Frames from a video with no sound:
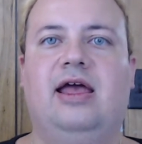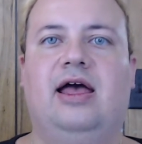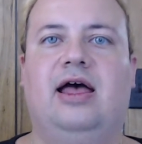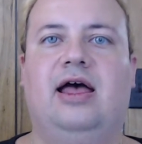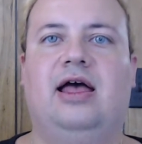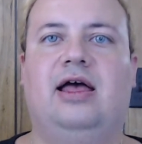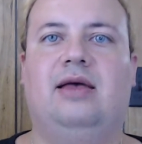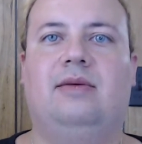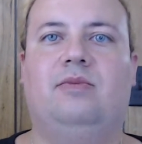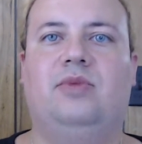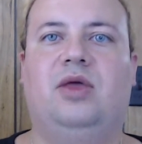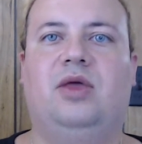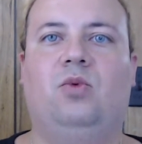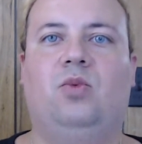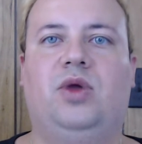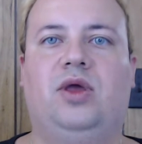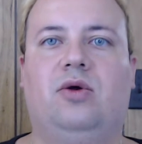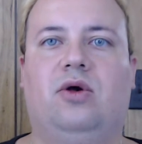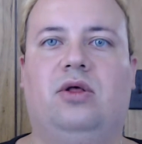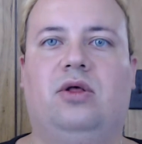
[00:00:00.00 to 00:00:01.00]
Um, and
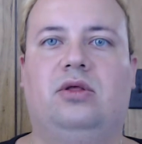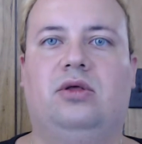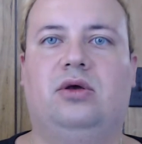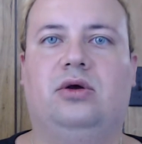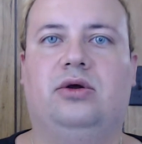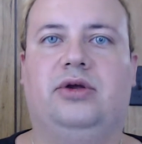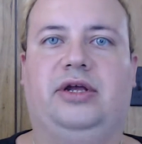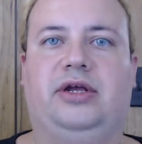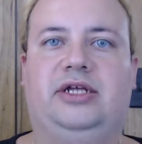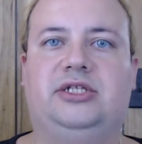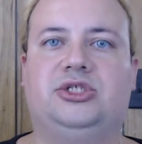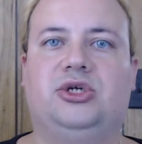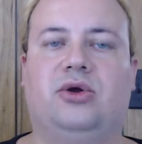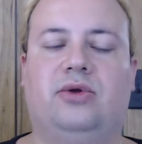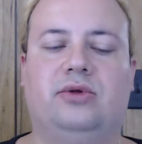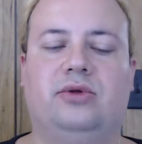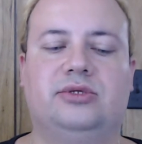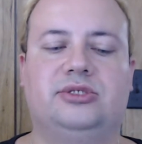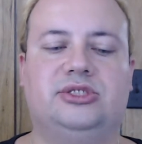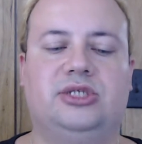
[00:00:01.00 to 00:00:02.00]
we all are
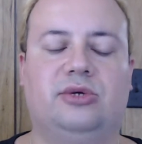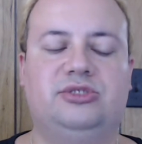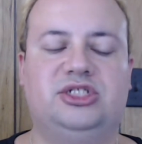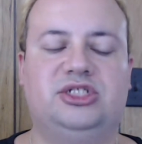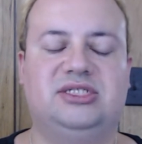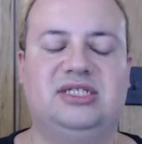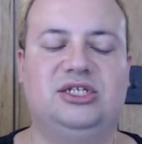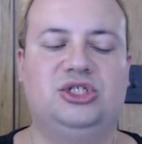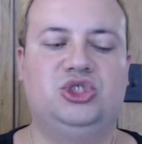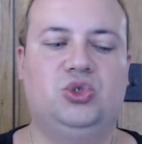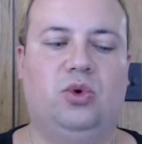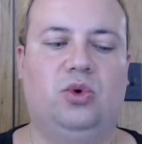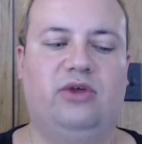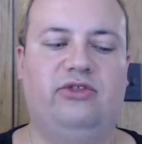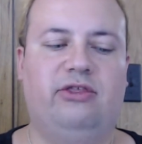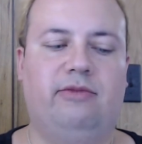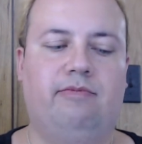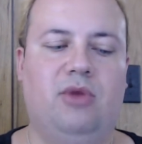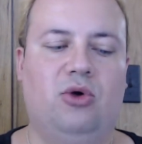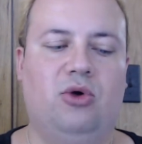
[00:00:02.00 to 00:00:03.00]
eternal. So just enjoy
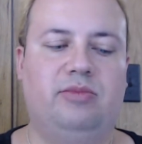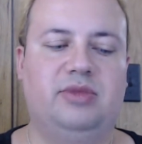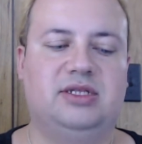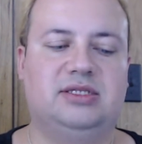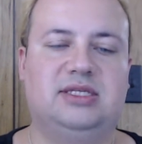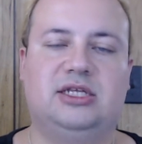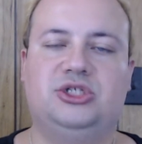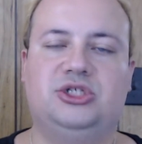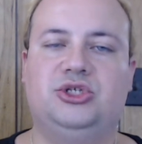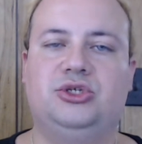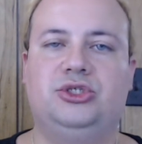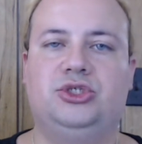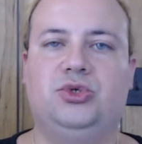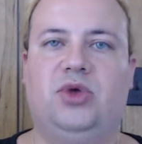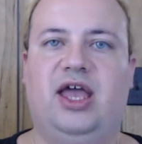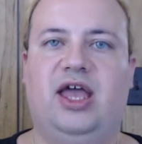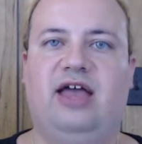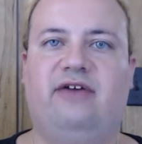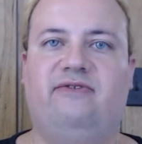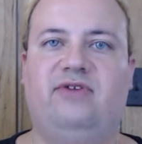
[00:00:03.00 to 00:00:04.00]
the moments that you do
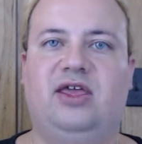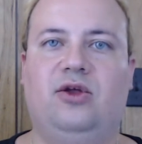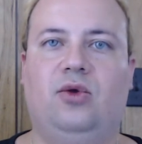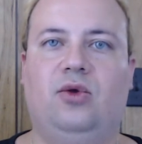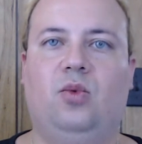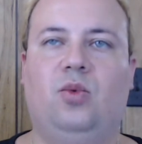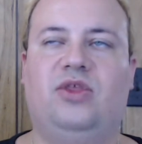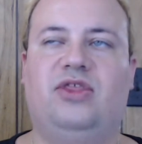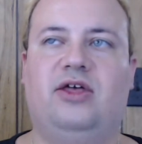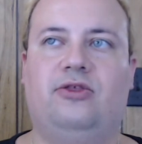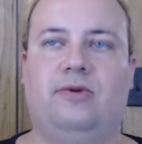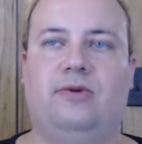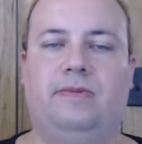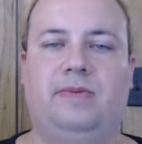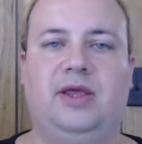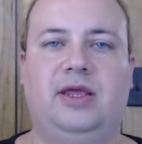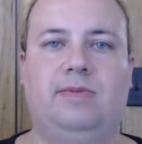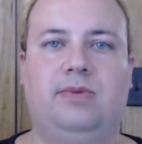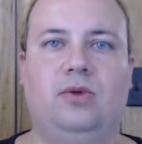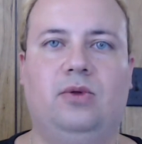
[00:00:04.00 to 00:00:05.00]
have here with other
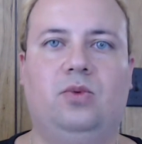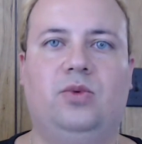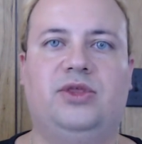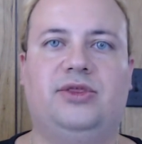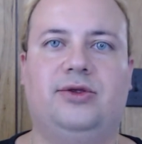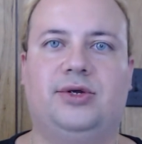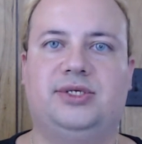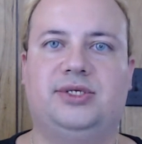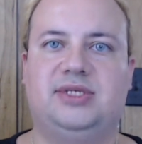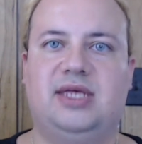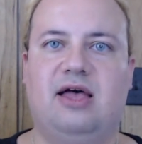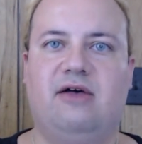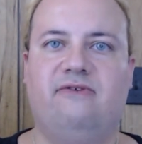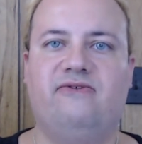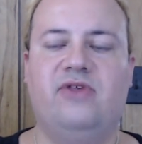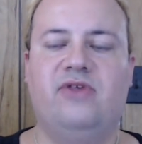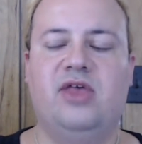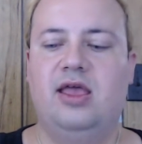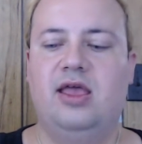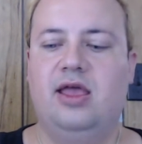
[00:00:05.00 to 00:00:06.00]
people, with yourself,
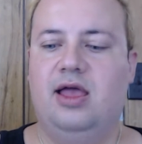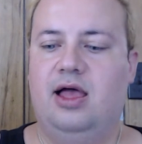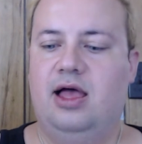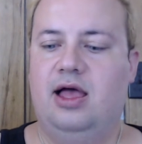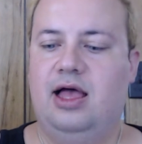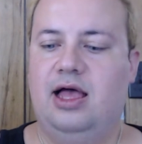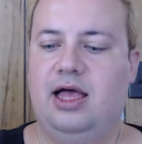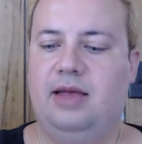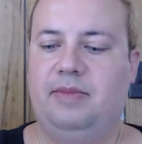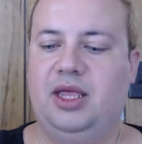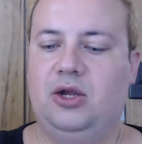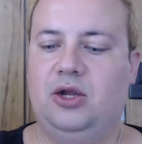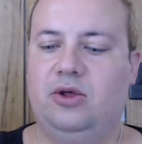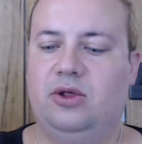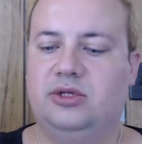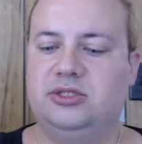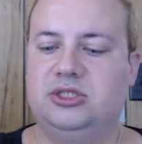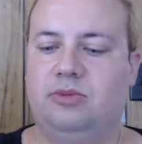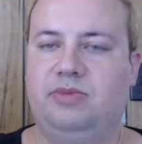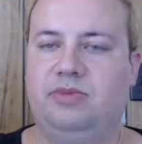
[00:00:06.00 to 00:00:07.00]
um, and
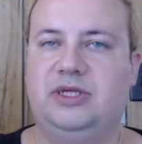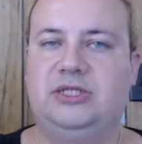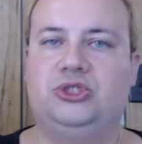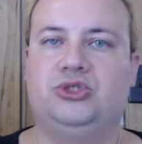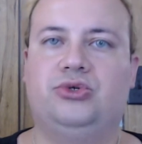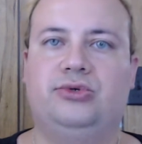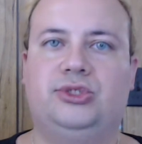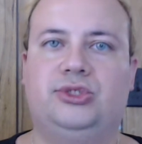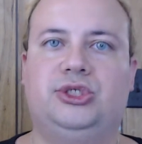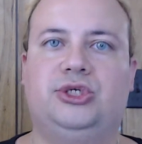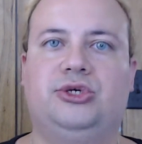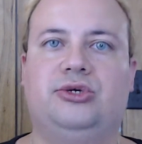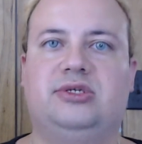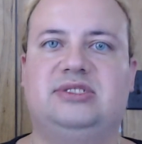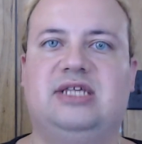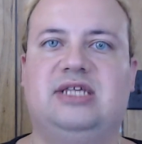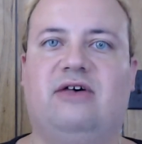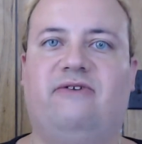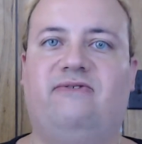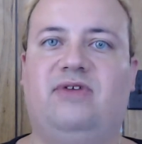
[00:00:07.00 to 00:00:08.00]
also be true to
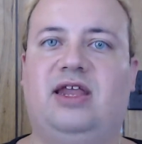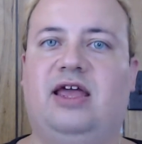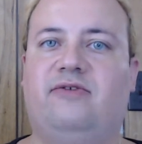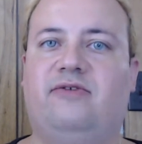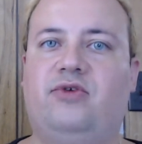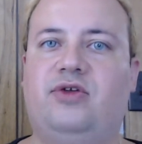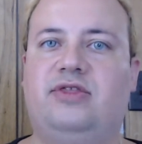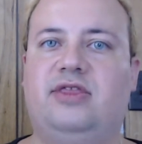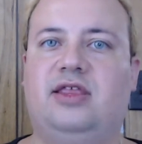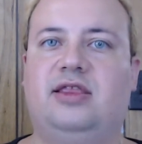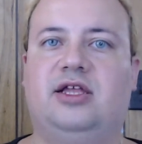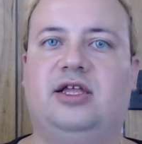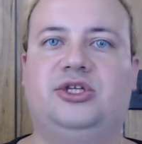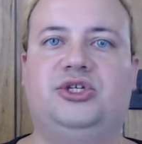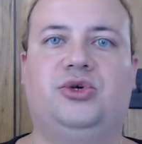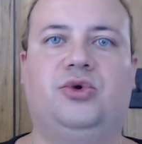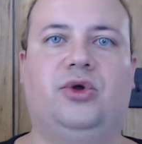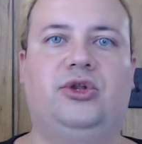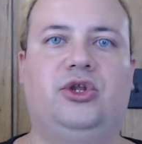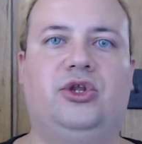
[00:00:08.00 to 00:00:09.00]
yourself in everything that
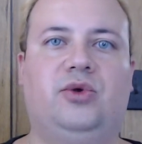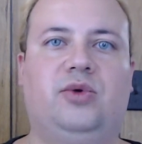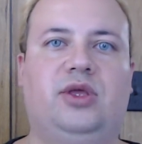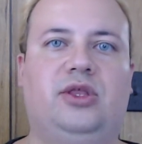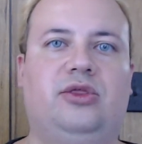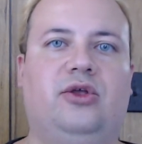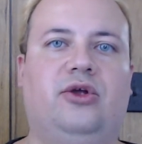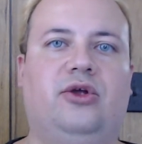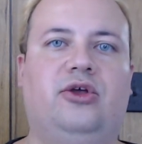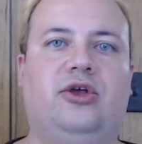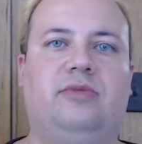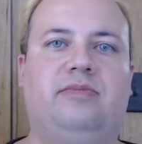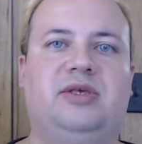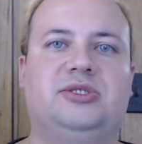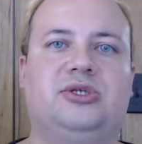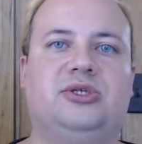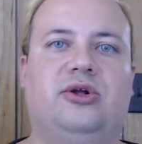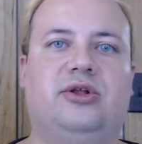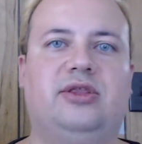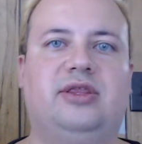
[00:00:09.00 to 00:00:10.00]
you are doing. There could be
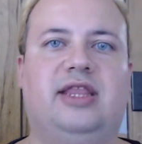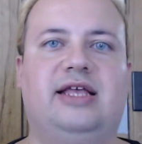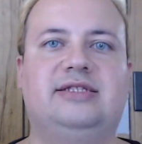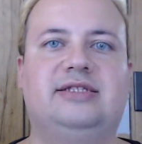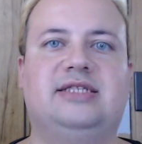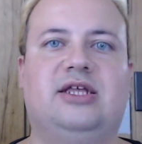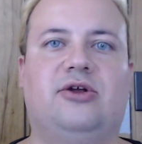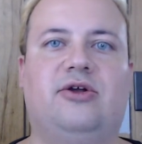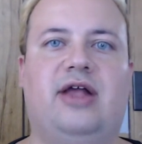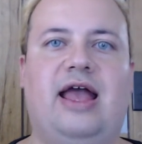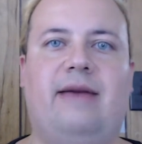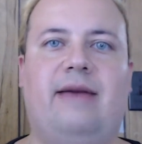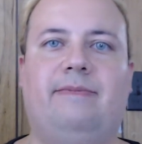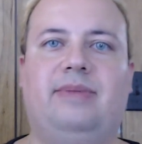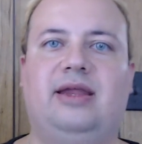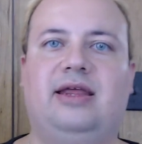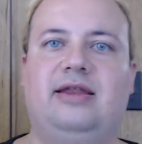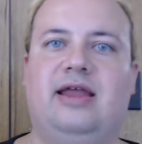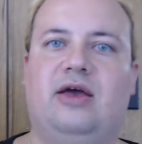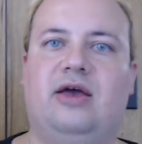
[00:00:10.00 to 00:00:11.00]
certain things that are
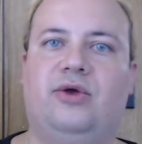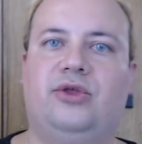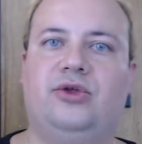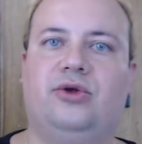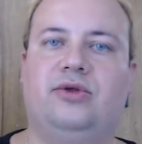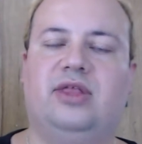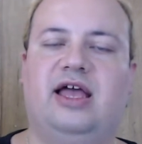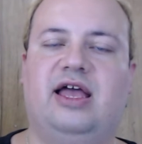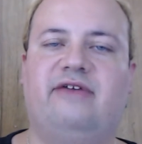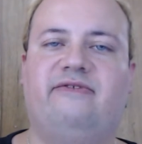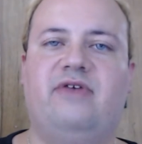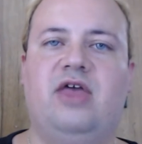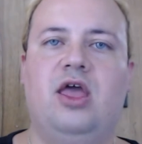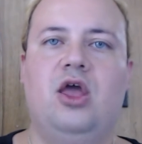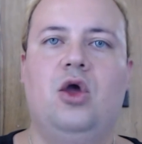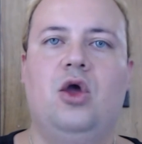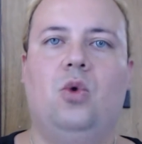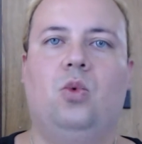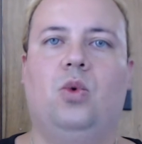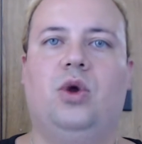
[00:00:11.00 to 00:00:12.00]
happening now in your life
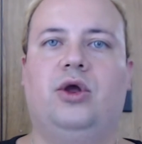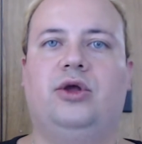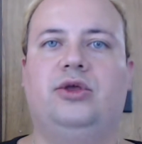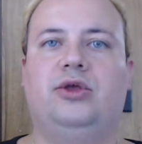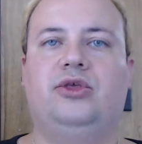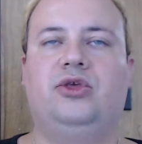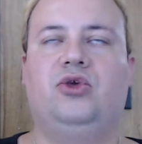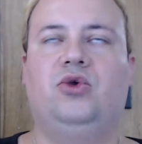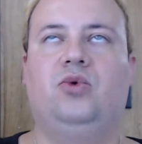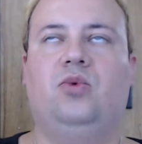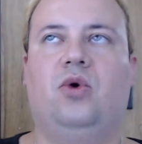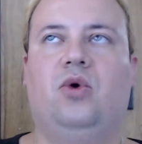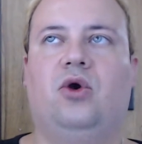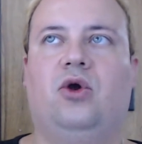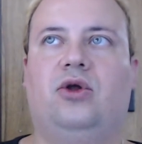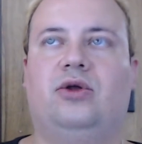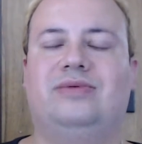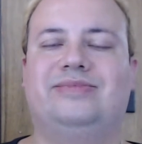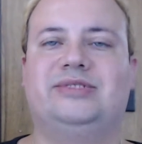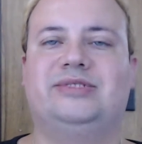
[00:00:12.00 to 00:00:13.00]
where you
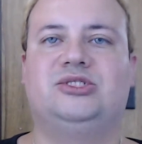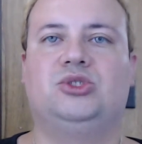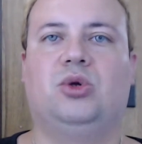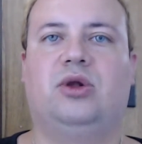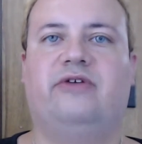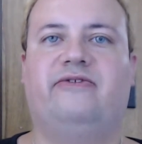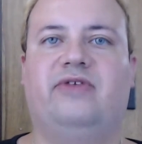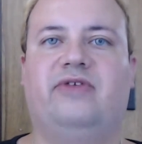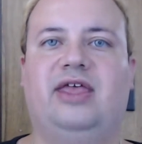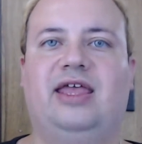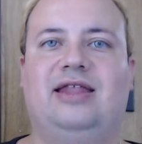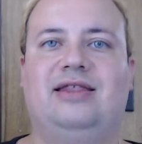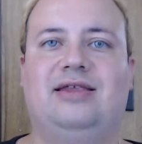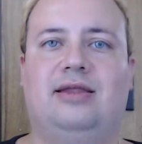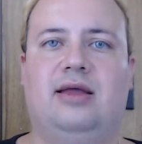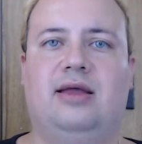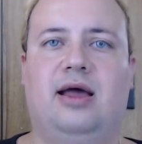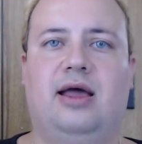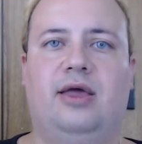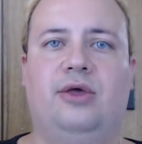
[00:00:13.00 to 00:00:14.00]
are sort of in
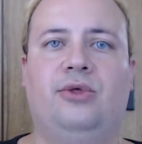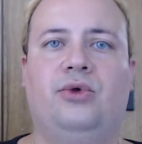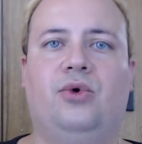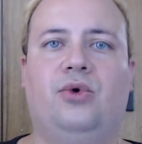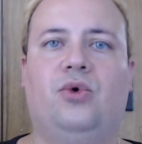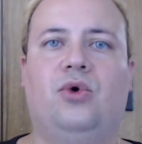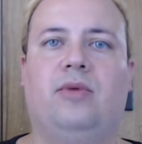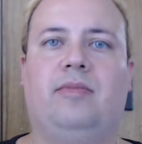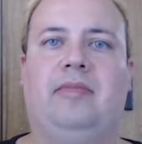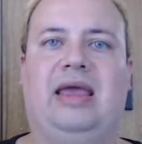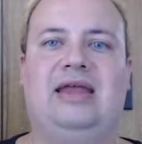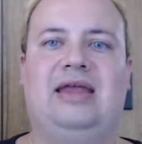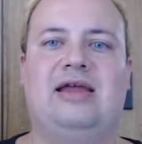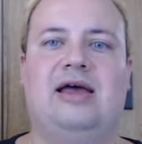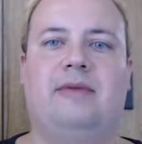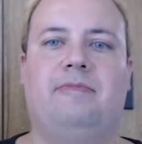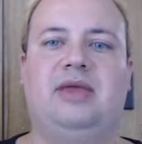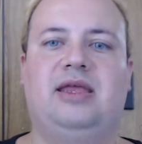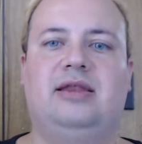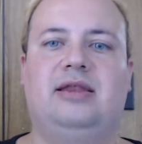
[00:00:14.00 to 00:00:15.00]
denial or may
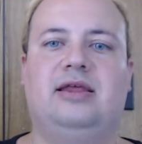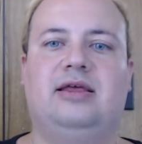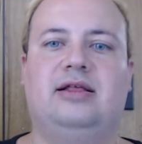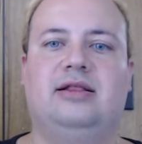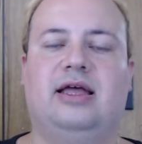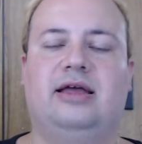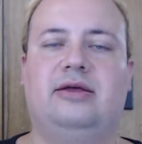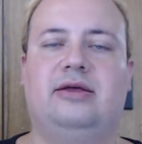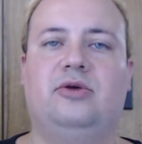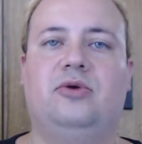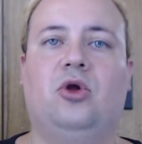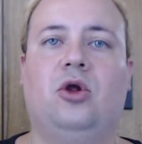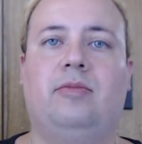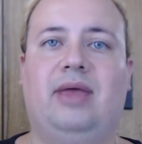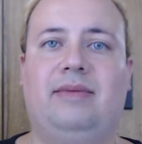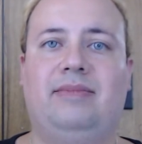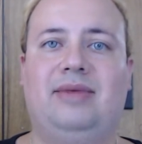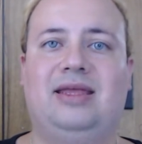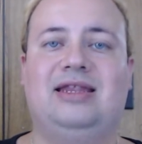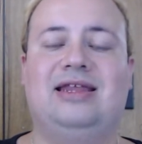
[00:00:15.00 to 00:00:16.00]
not be neglect or
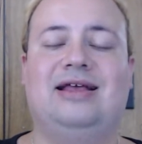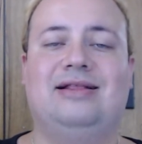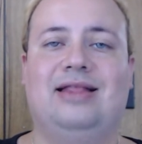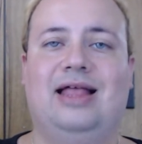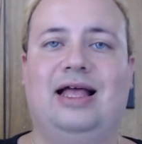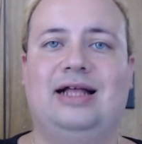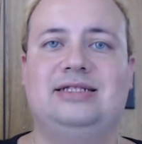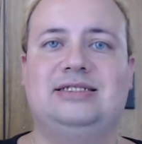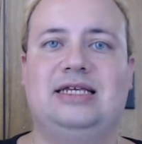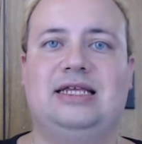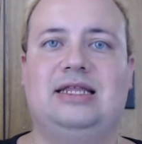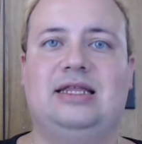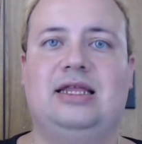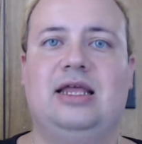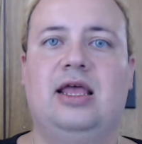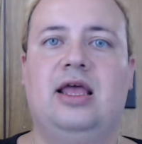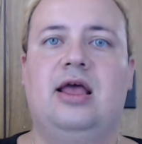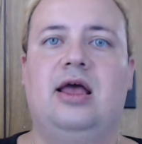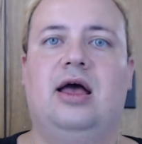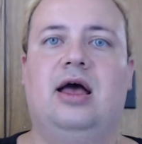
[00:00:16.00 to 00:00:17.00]
may be neglecting
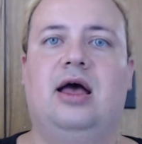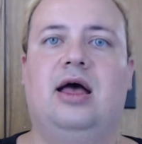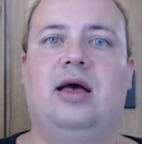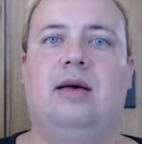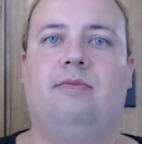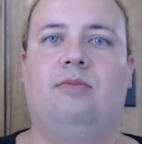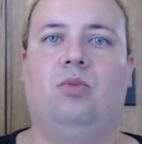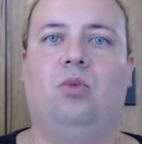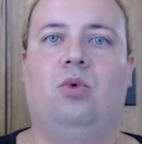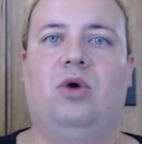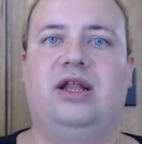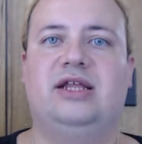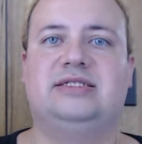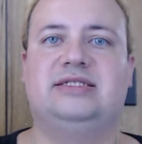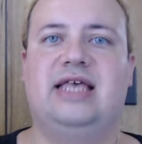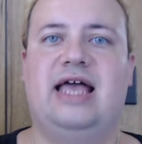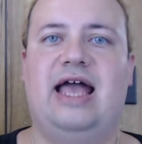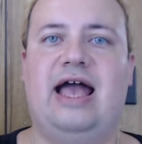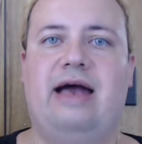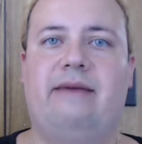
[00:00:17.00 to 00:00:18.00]
um, what
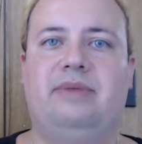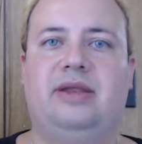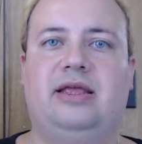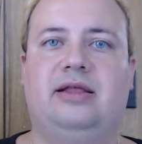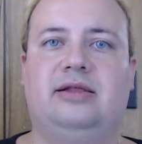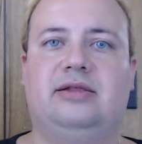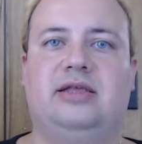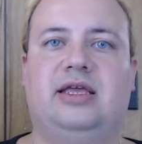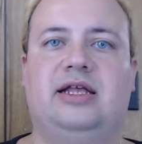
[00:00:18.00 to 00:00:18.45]
is happening.